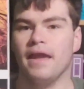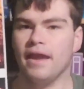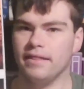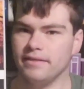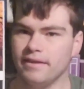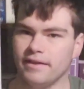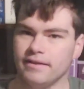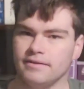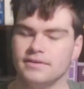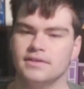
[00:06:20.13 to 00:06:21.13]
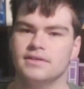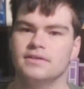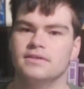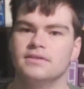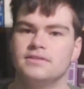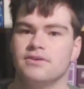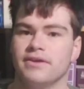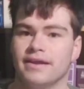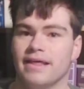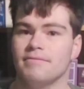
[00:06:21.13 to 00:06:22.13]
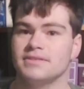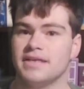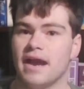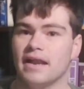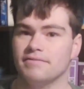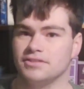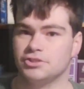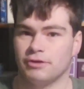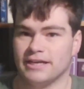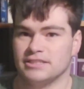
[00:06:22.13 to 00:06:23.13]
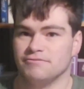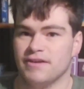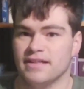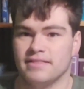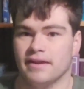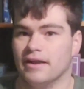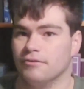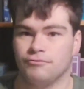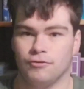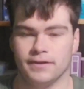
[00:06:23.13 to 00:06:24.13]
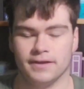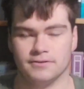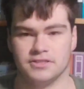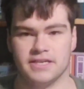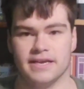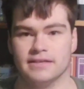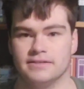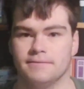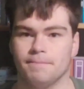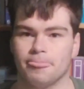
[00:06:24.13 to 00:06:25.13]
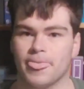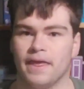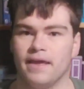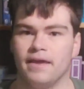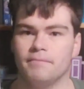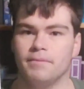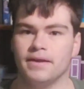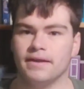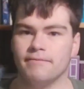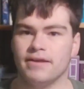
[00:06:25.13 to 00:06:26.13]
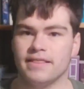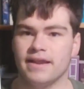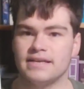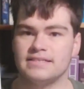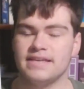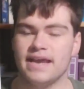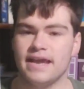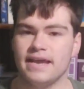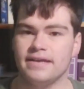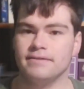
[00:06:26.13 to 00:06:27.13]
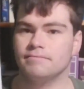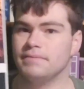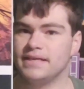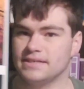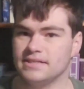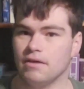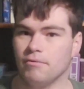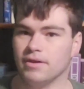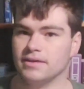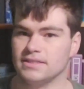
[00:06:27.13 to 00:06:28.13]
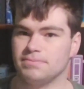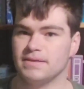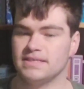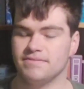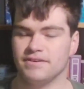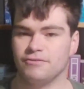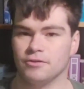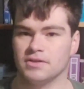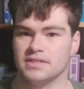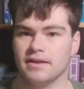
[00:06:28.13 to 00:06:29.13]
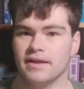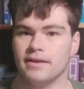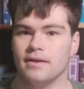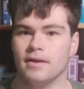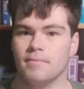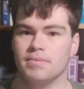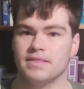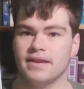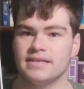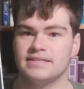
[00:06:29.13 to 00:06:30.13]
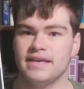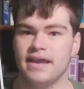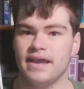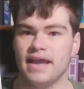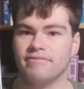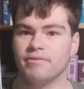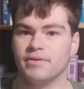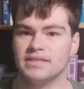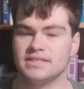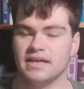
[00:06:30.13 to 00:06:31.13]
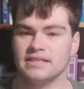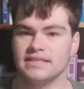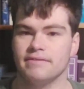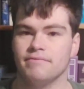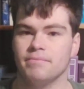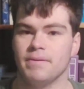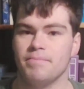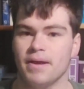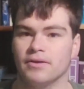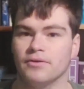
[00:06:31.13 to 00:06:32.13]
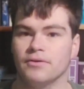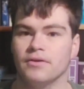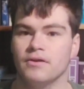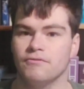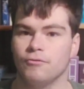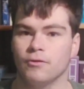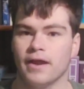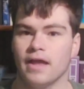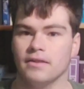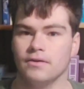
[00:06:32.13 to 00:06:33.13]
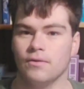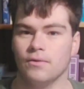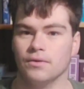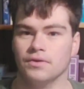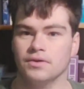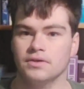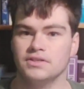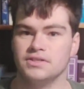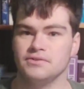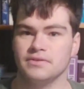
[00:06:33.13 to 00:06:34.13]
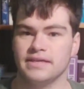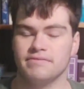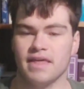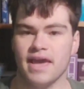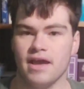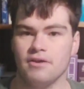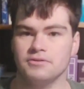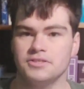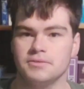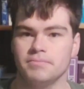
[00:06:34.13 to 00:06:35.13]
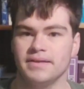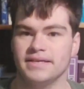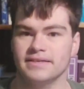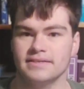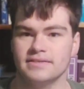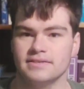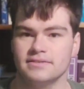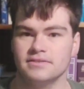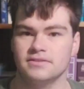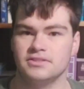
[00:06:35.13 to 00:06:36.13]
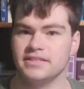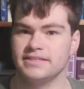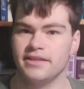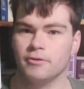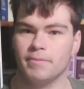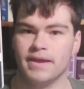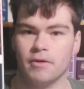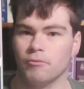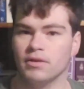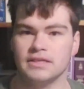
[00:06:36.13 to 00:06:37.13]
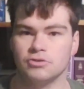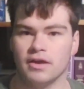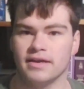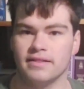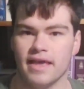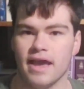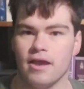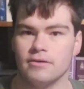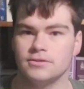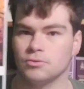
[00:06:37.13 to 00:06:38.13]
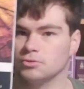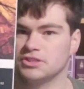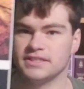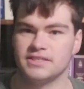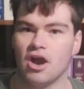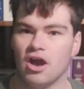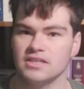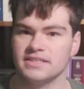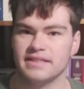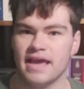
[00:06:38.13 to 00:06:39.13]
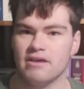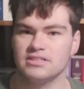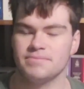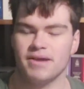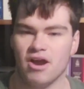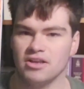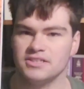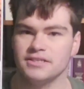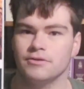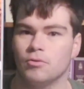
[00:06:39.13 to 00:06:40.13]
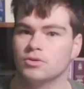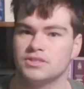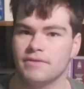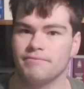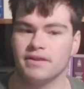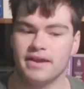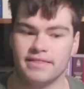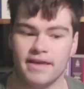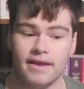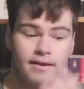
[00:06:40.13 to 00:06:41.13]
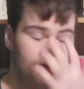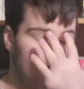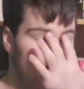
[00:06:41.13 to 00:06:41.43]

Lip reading: And then, so yeah, that was kind of a strange event that I don't fully understand. But anyway, the next day, because no one speaks of it for the rest of the night, but the next day, everyone decides that it would be better for Eleanor to leave the house because she's either being really drawn into the house or she's causing the house to be haunted or something like that.